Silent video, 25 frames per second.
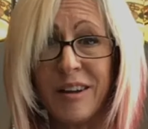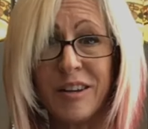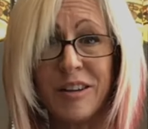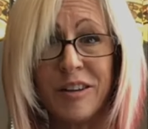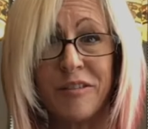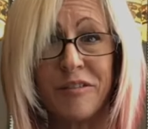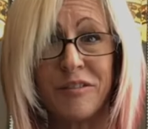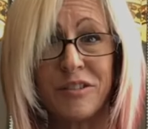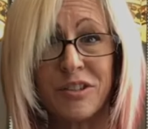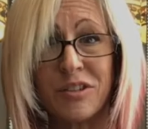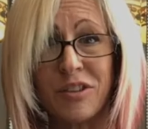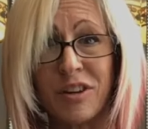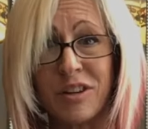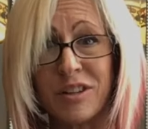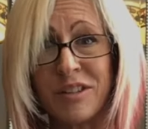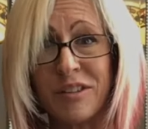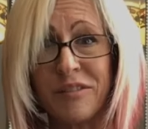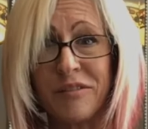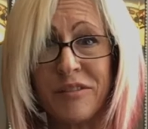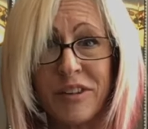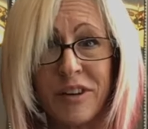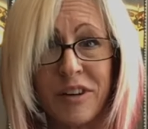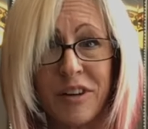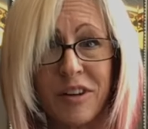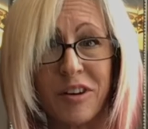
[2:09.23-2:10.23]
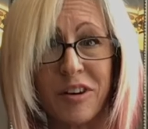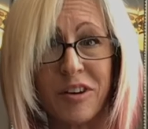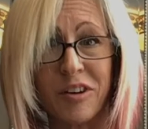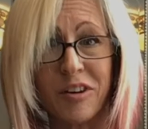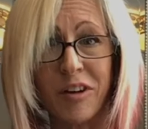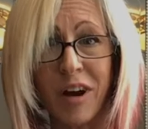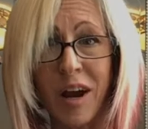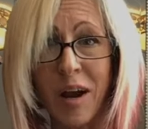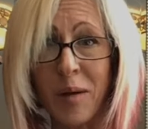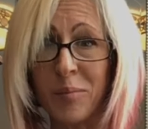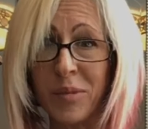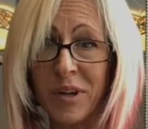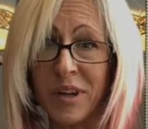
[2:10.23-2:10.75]
you start to feel a little
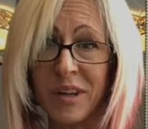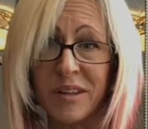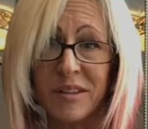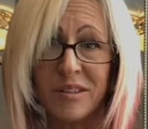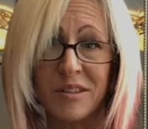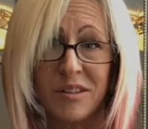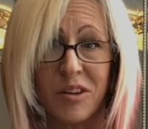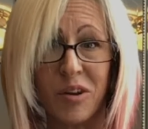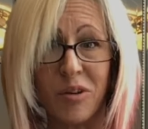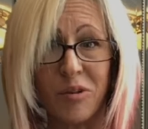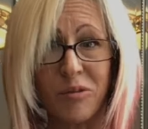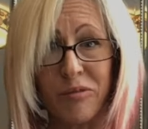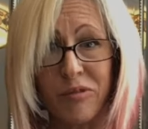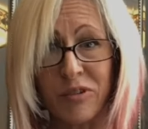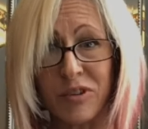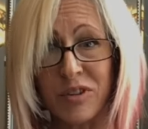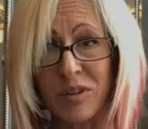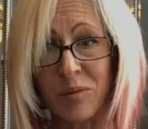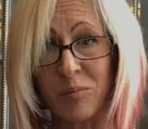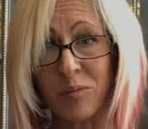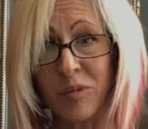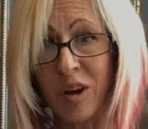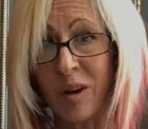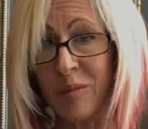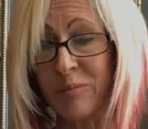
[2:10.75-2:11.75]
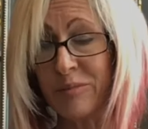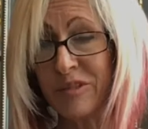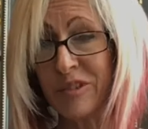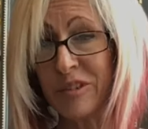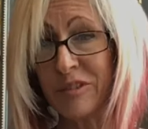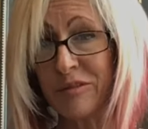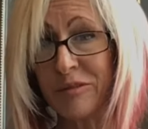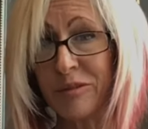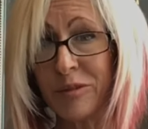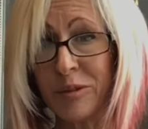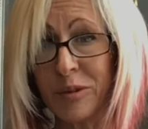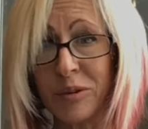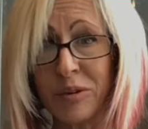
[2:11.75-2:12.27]
crappy. You go for some comfort
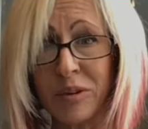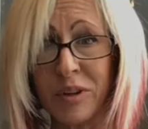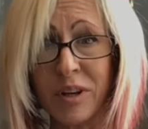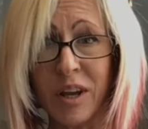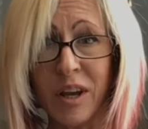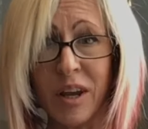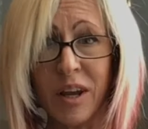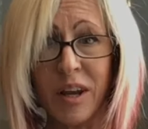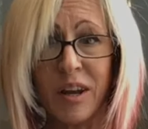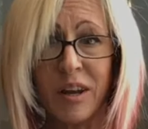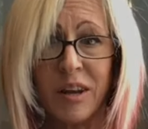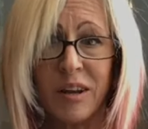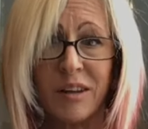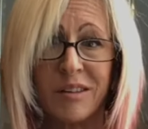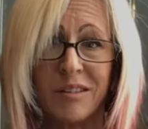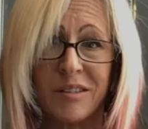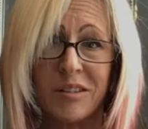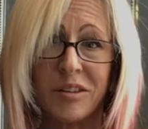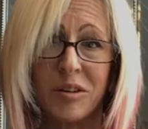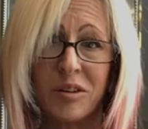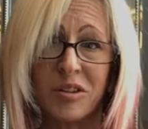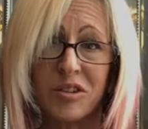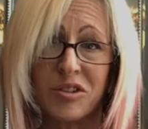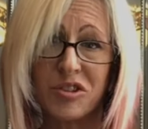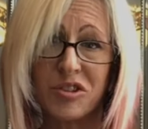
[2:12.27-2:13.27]
food, a little